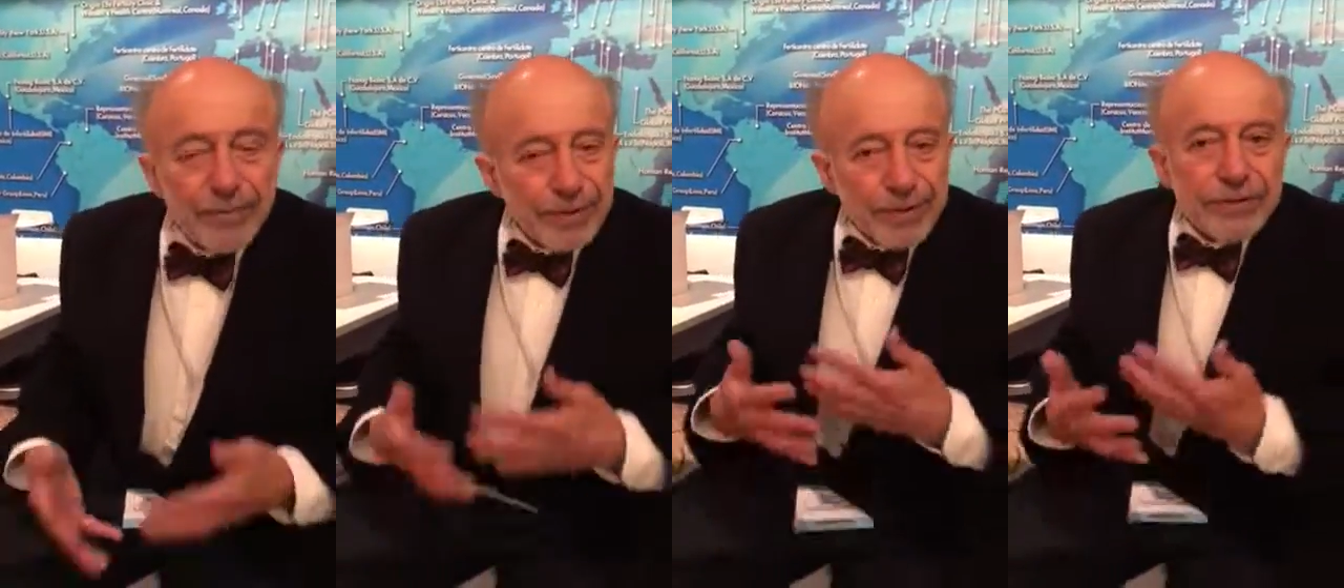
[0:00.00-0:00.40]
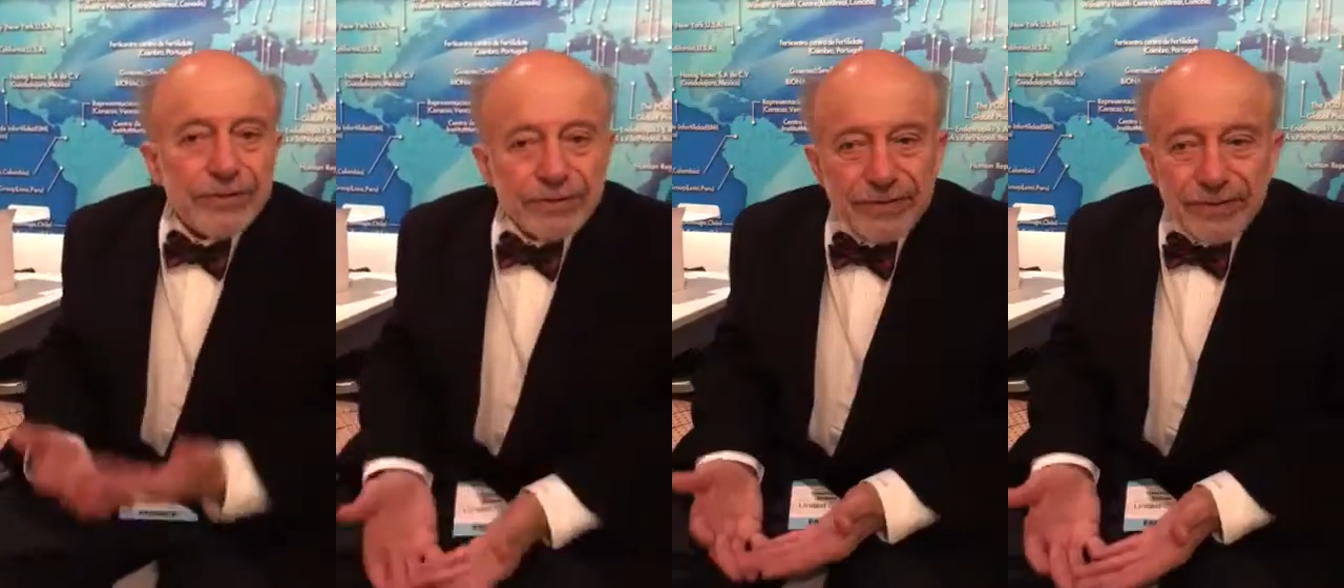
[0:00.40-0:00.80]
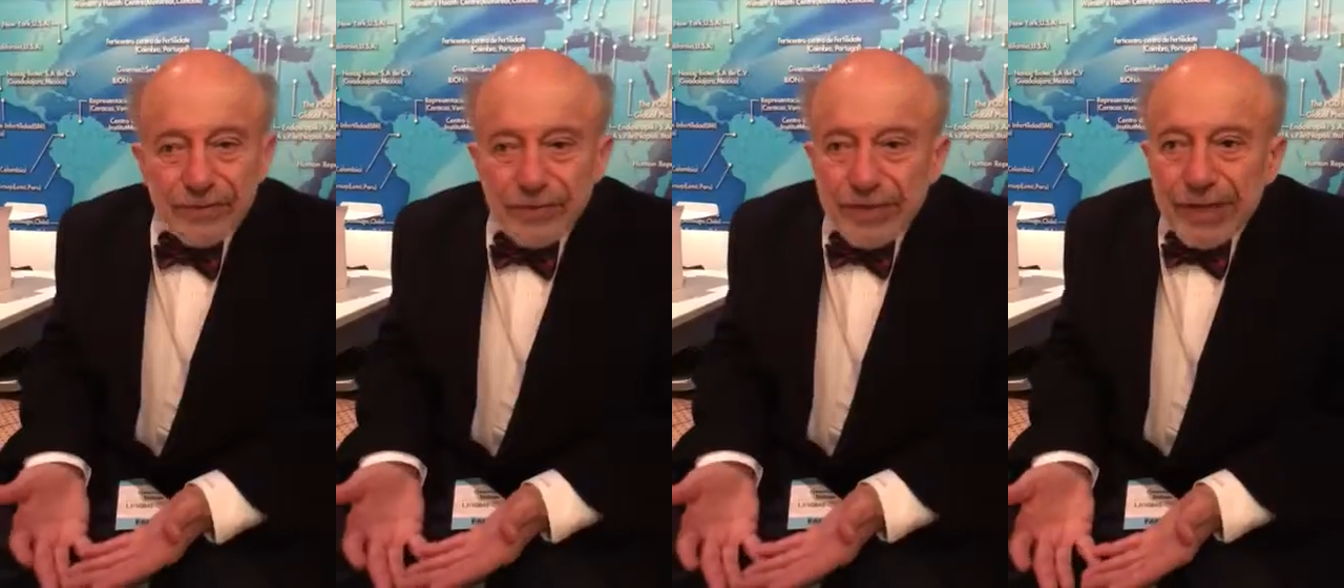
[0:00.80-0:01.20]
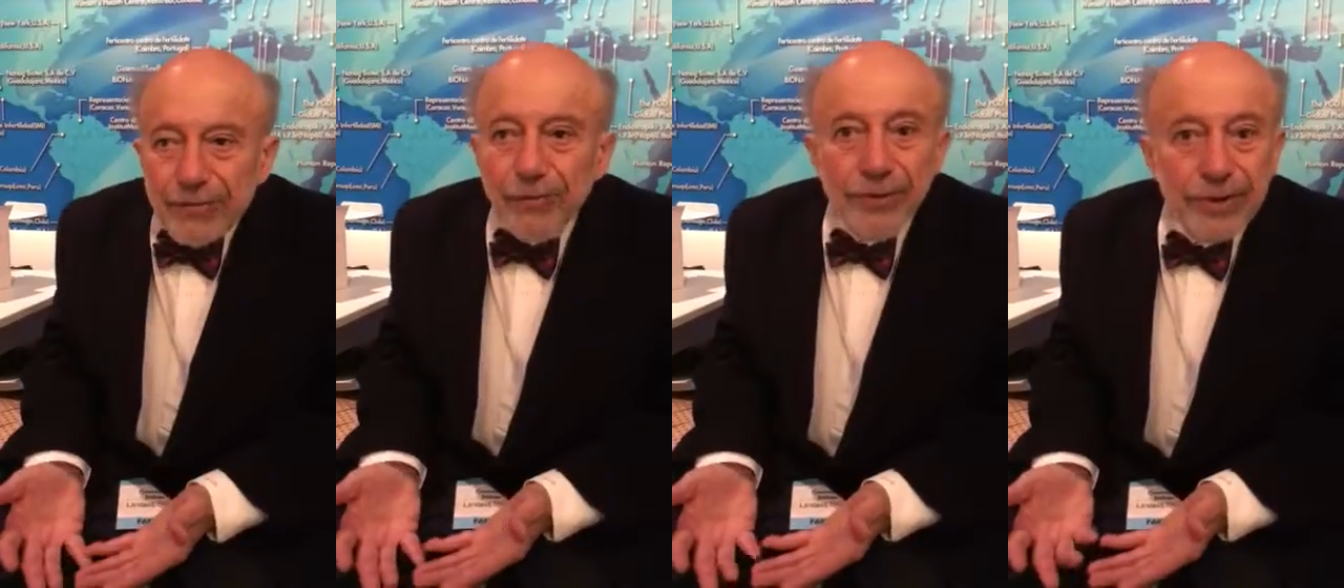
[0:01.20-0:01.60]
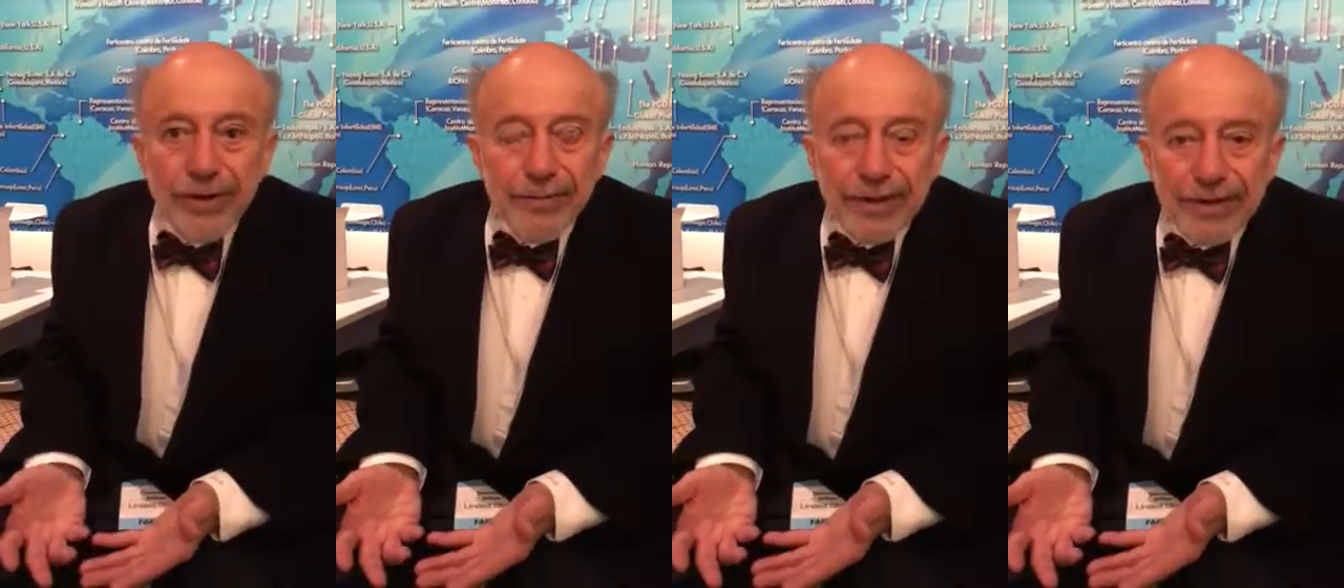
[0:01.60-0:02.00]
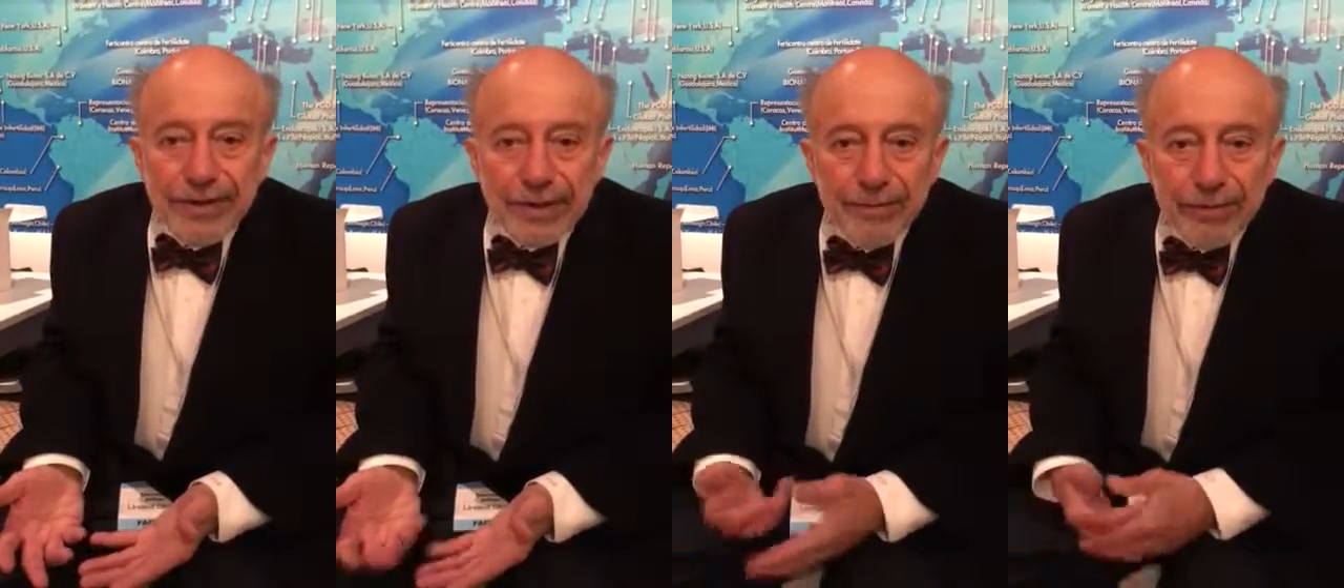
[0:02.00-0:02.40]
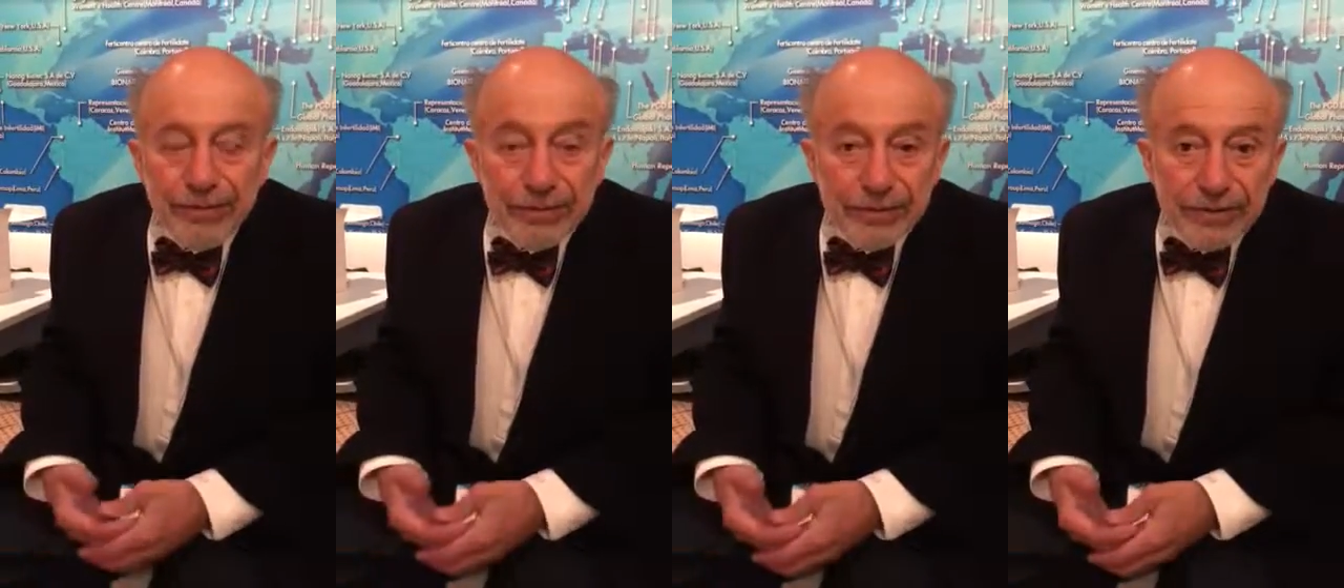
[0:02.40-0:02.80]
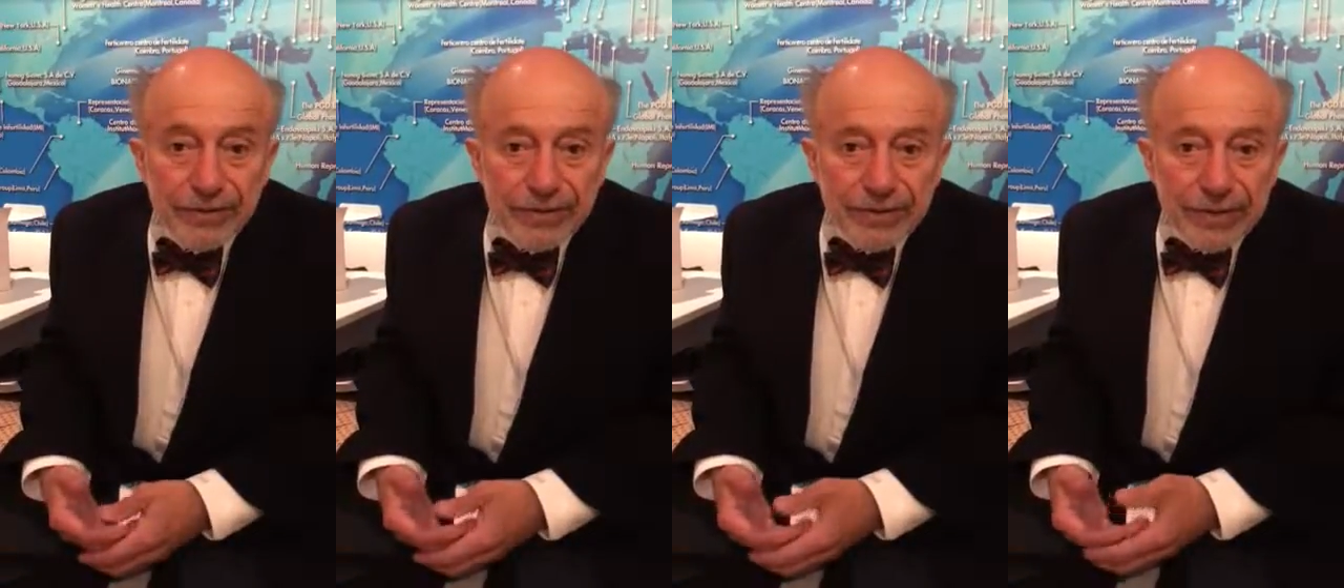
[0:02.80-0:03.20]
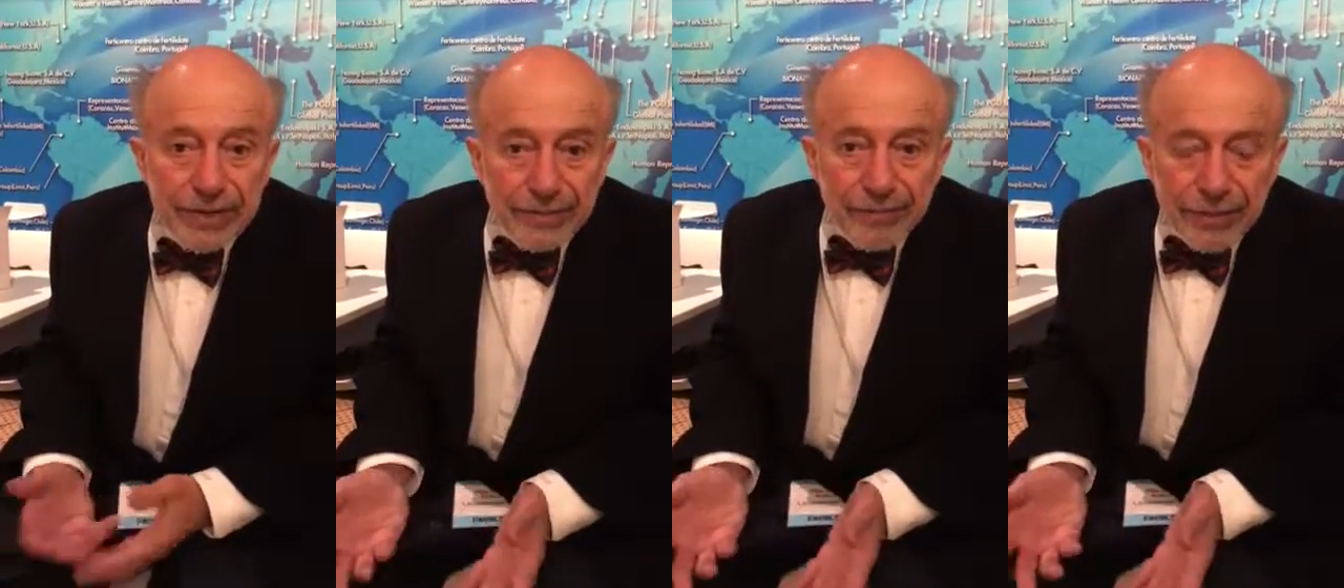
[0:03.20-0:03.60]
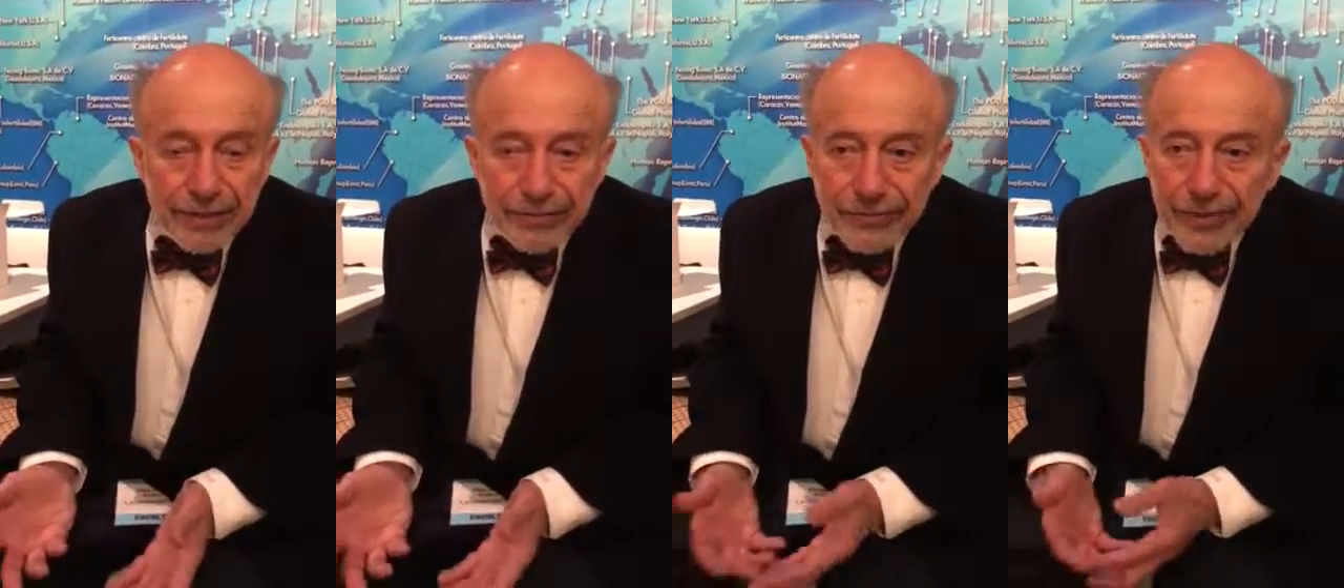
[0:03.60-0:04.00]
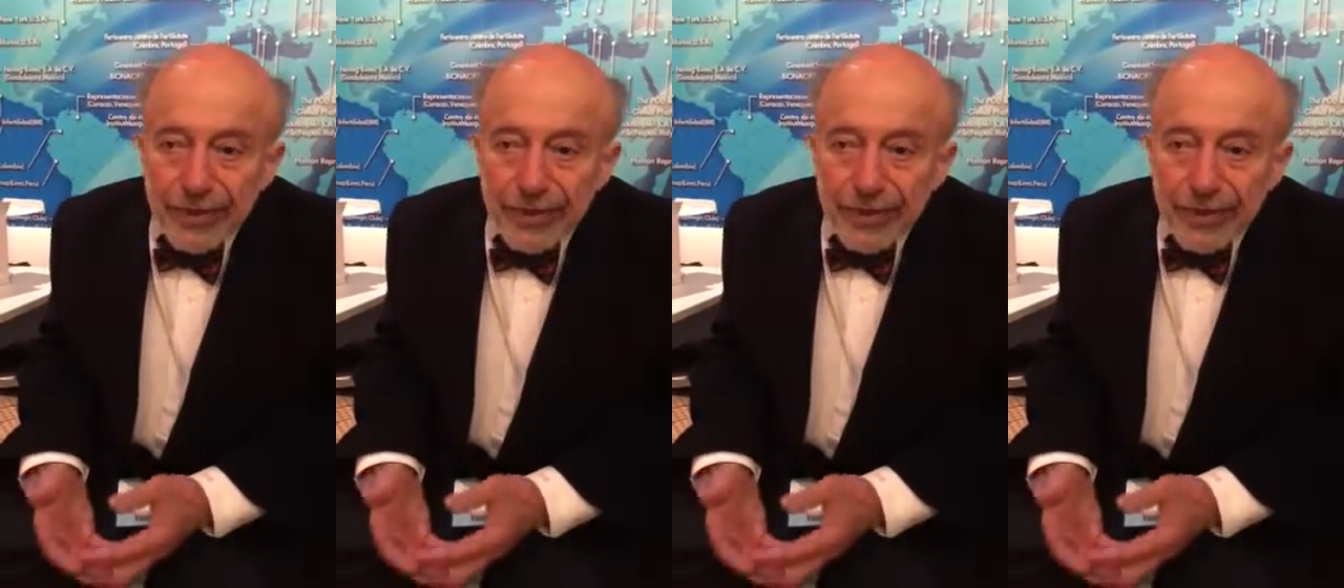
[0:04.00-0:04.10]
because we're not worried about damaging or hurting embryos.